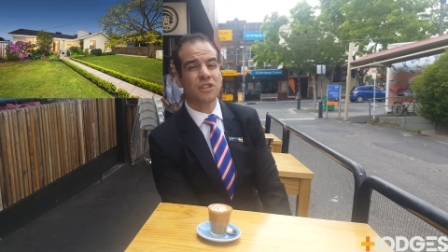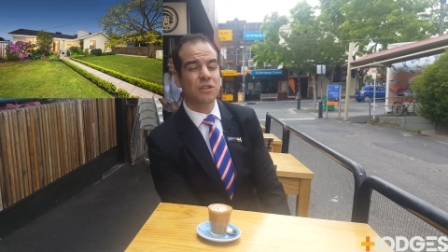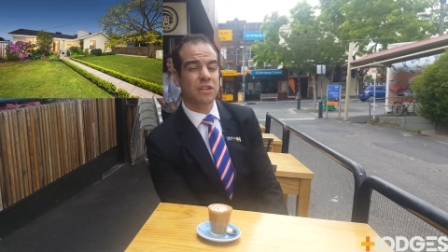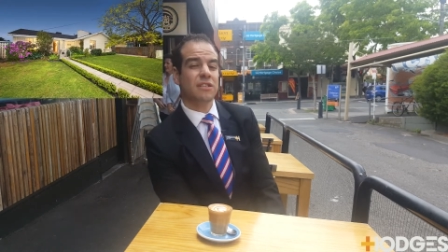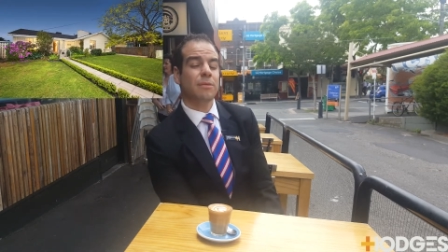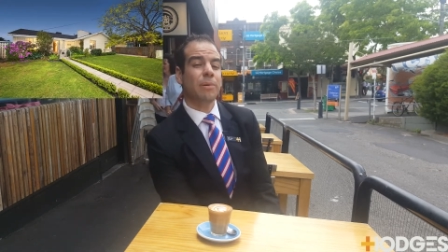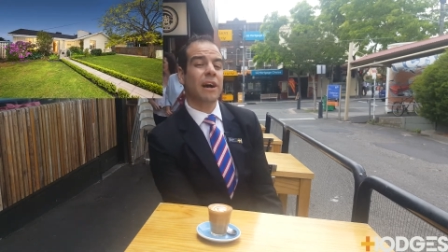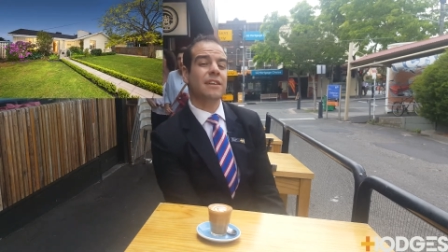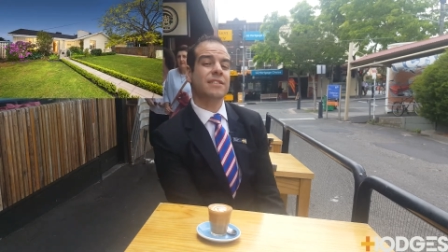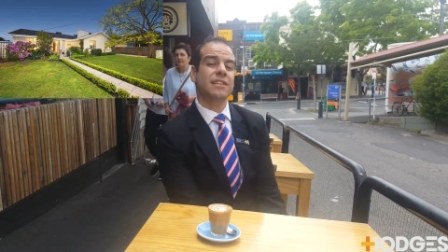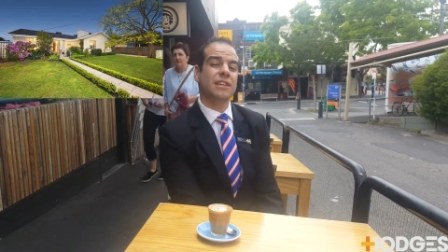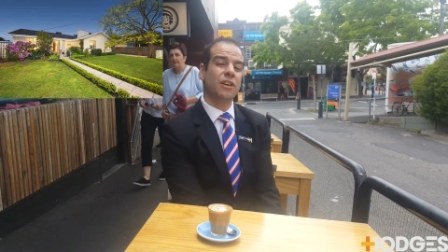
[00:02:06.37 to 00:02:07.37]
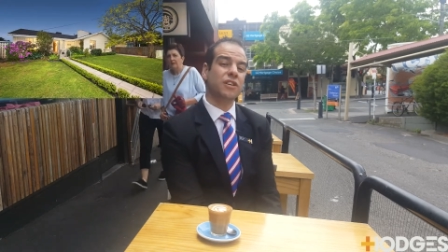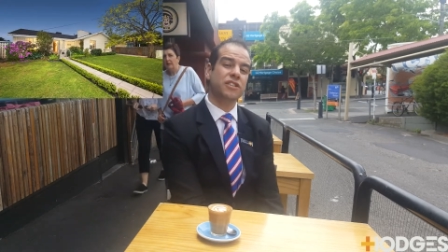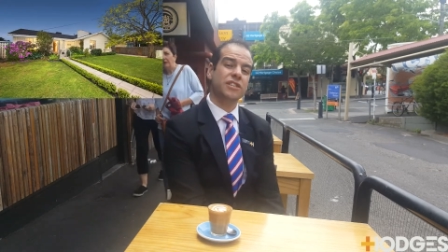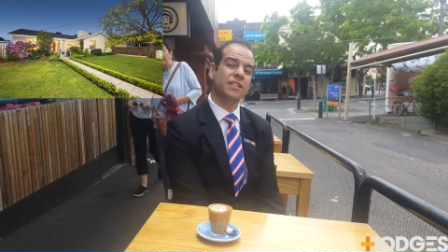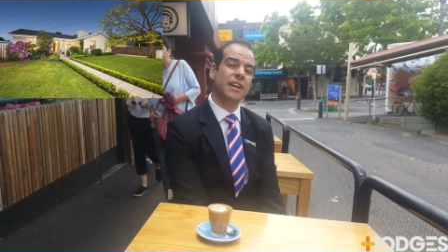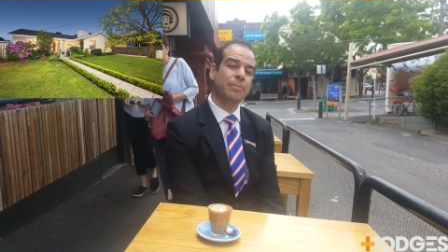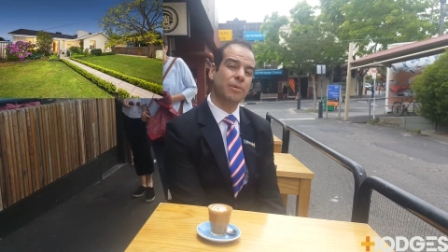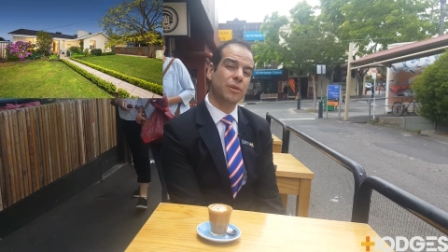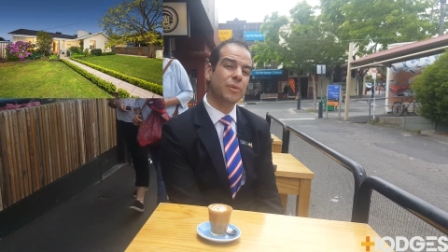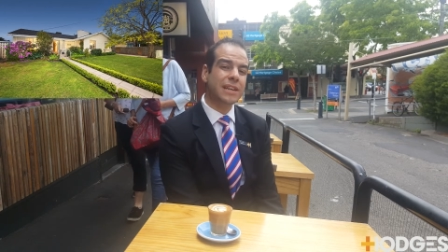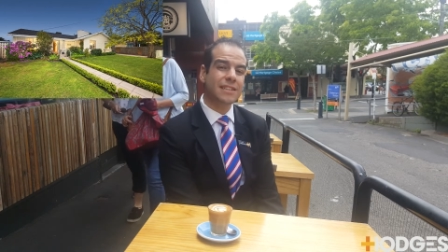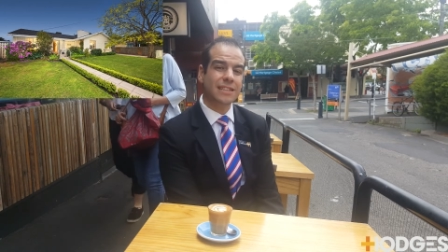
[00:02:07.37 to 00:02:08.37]
Look, it did pass in at auction a couple of
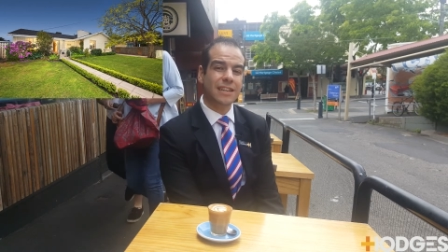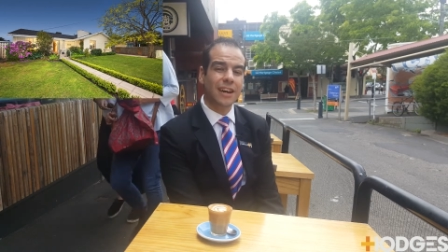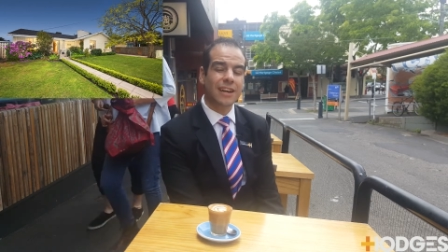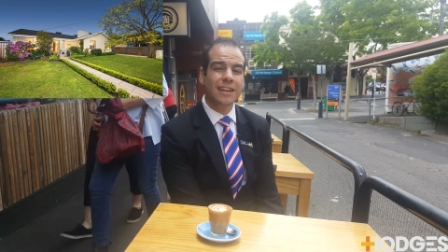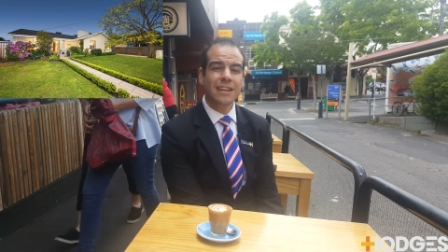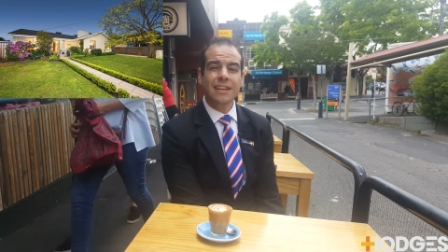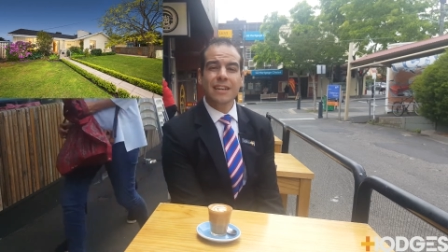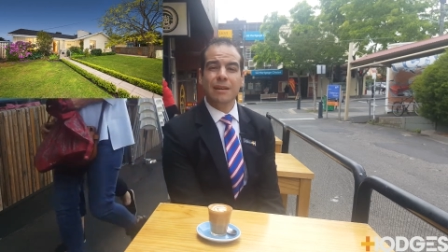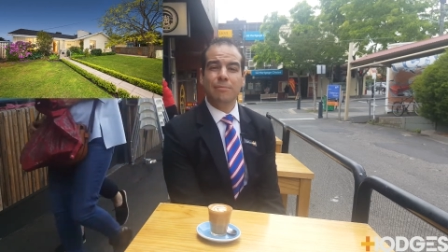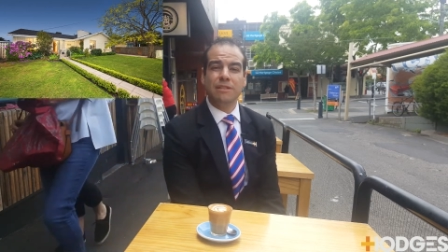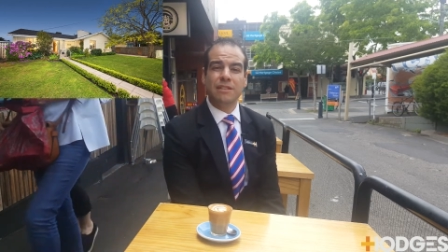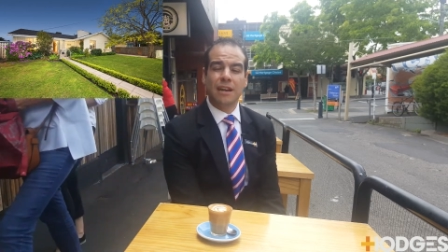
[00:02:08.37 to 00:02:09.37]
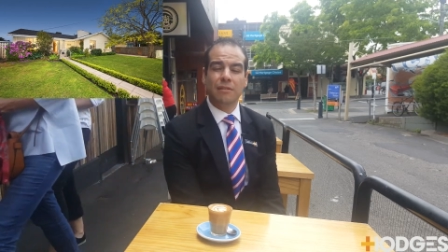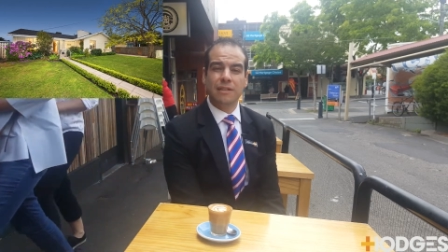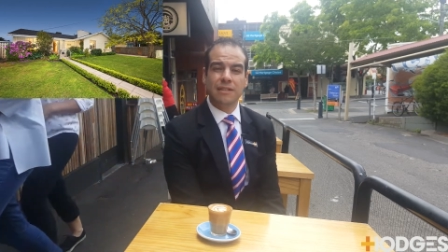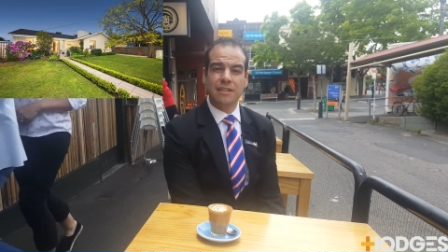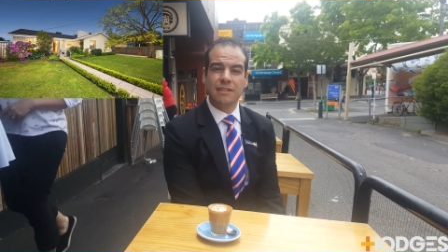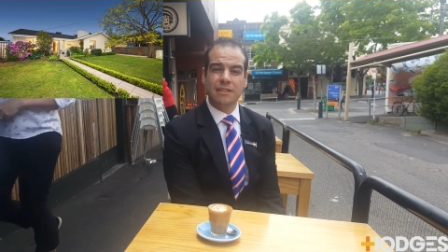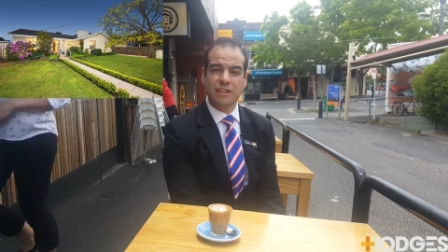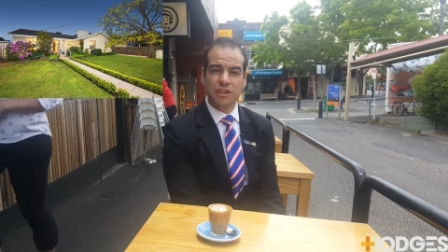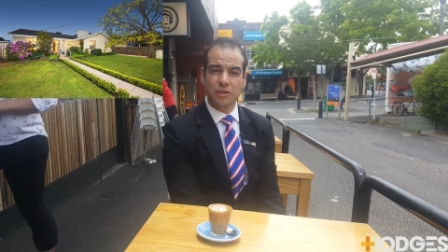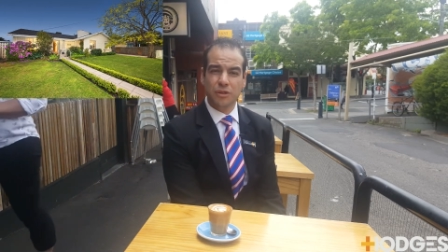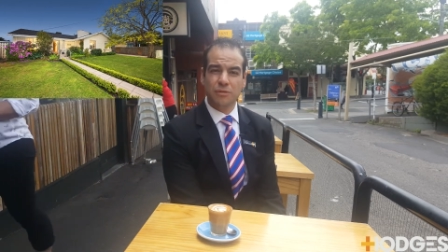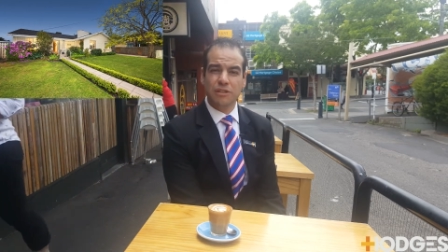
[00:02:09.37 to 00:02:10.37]
weeks ago, but we did
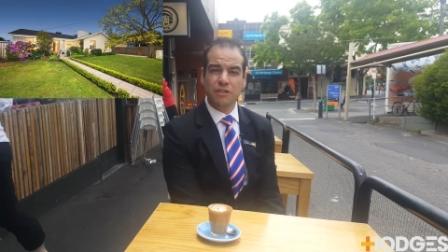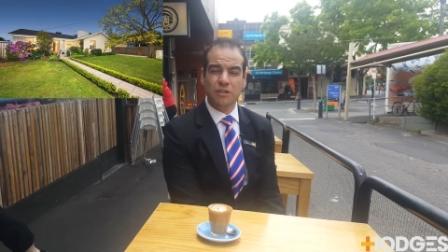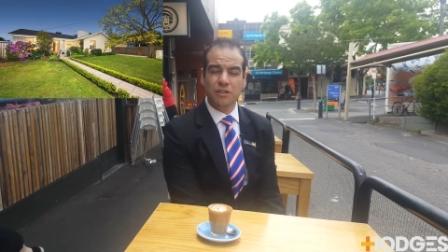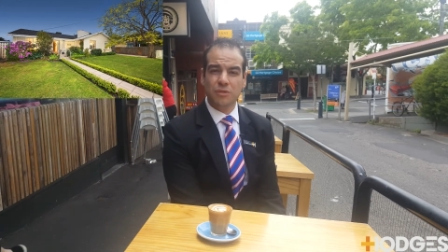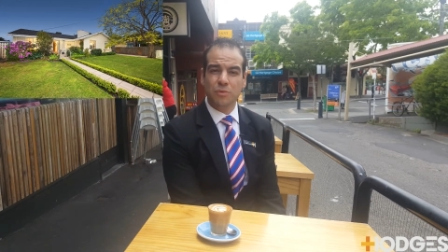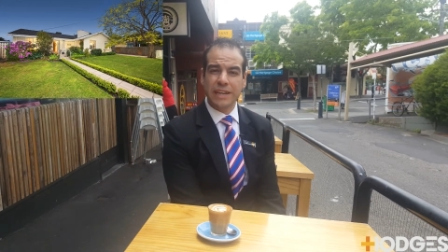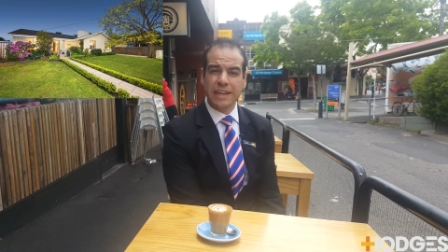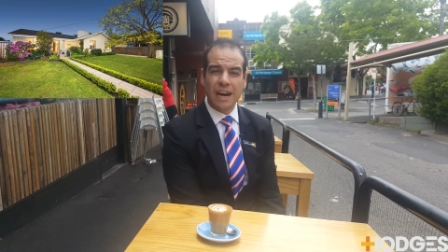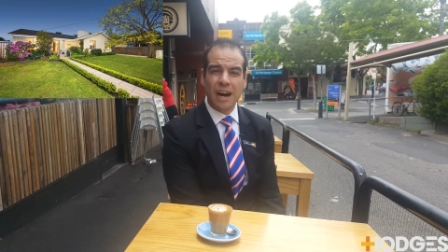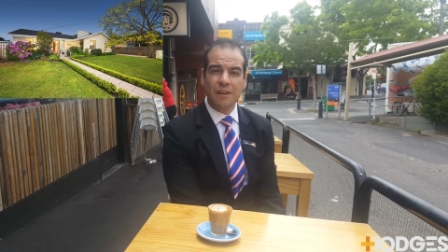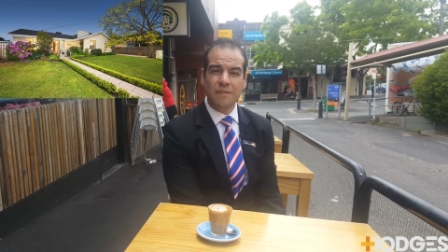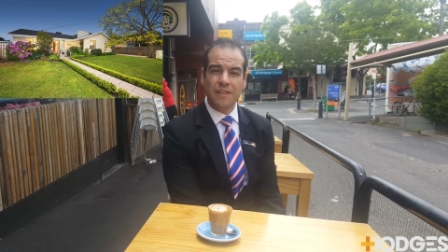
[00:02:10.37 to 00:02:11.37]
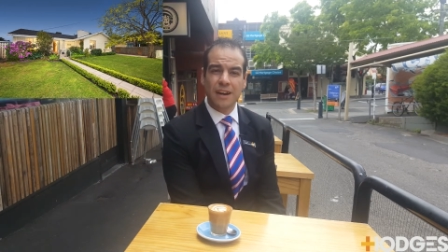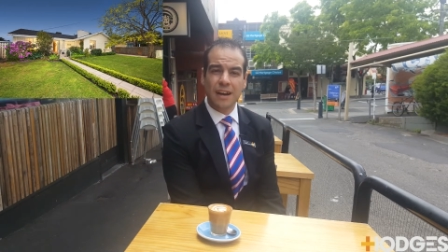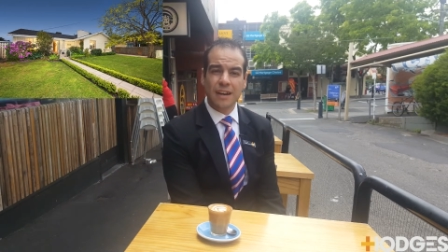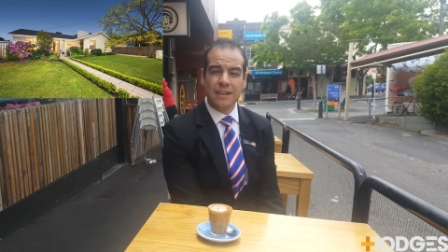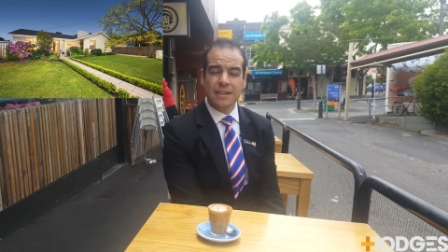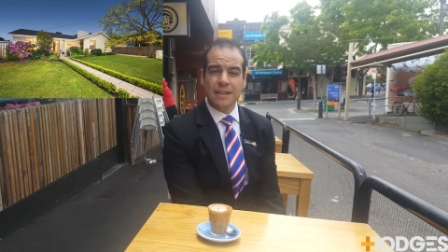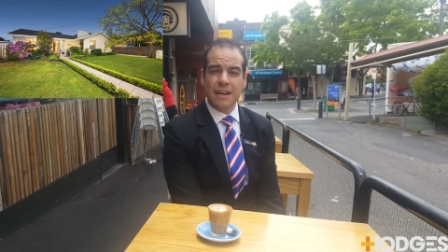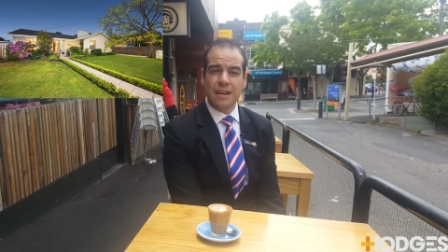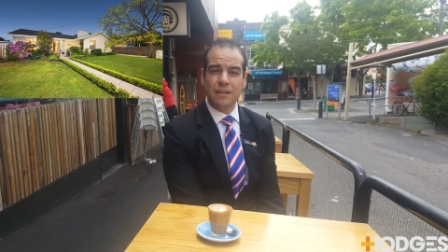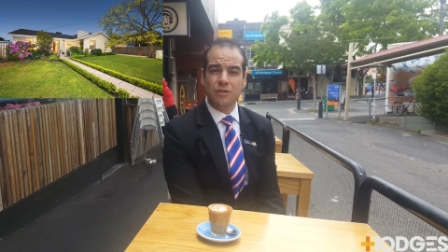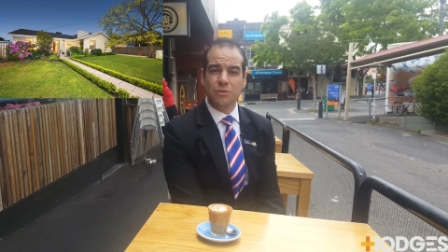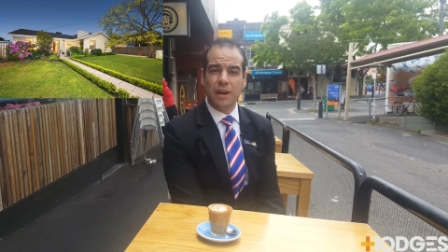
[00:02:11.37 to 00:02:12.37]
secure a result the week after
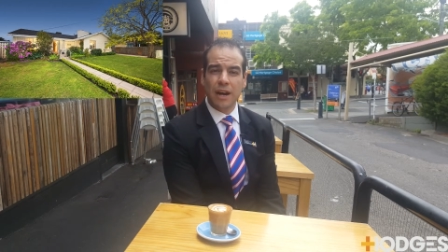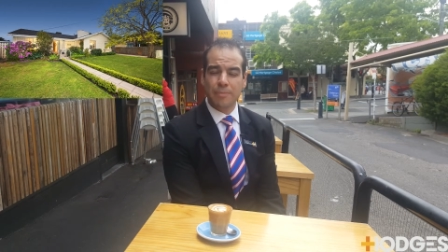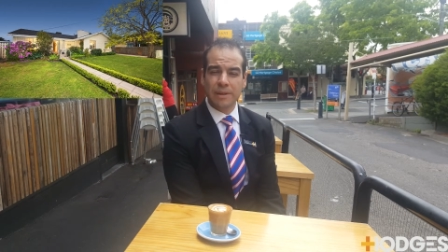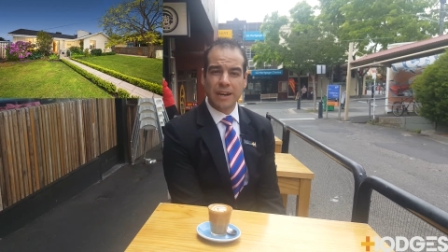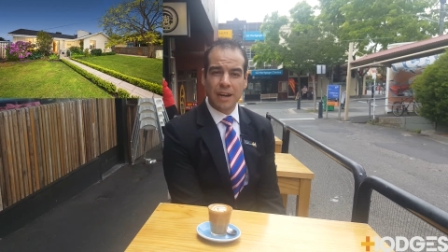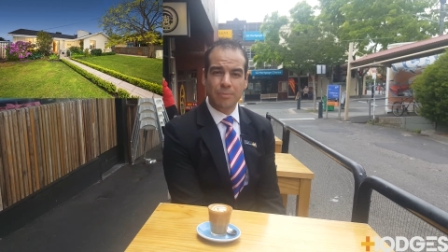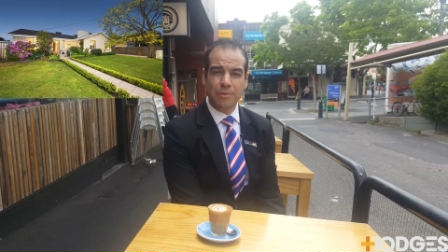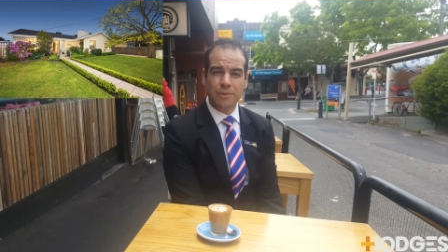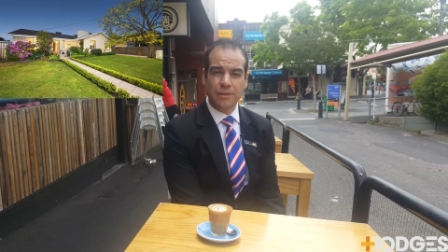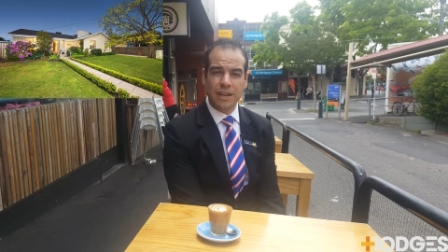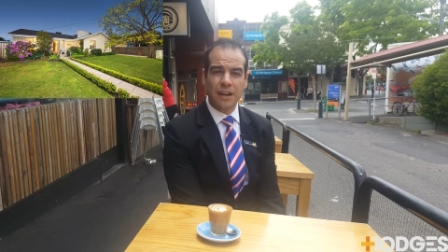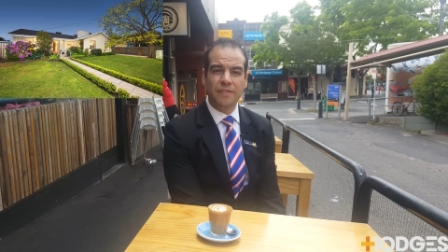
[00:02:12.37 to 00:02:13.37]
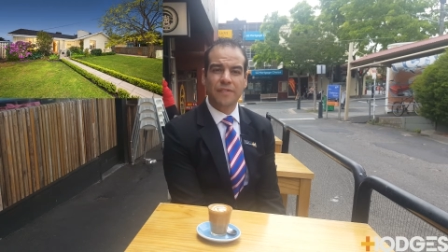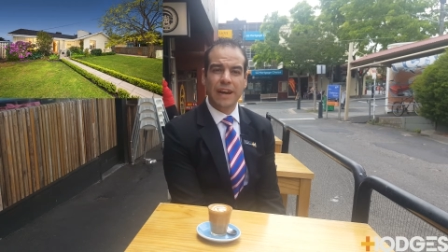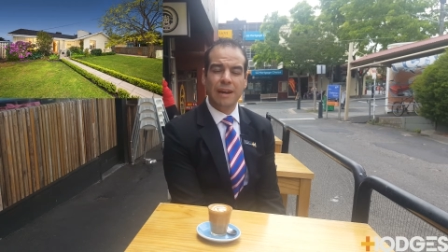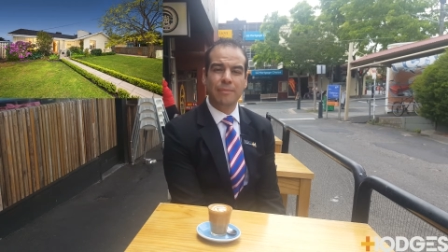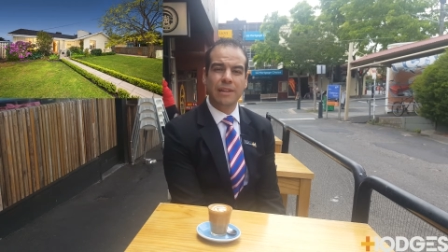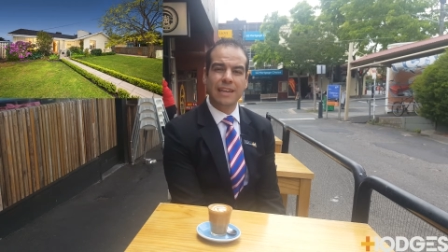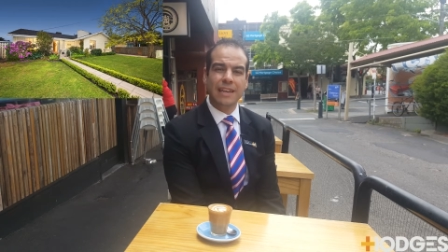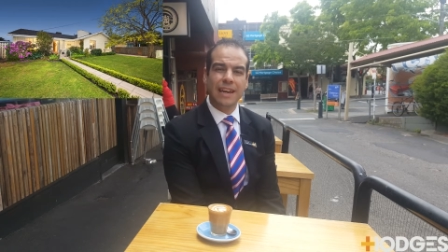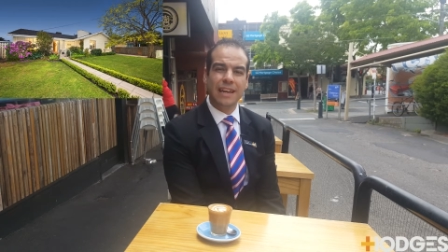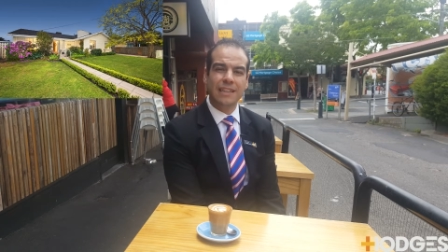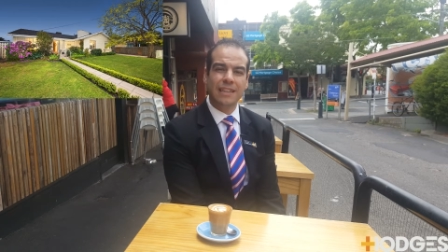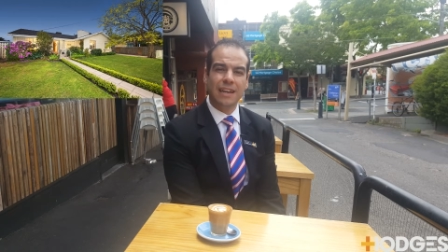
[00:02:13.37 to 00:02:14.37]
to a happy couple, young family,
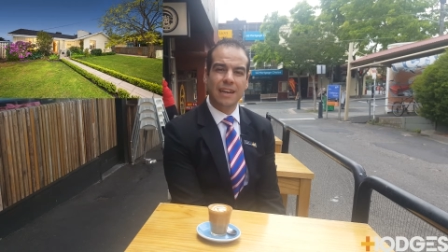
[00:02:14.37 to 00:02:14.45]
and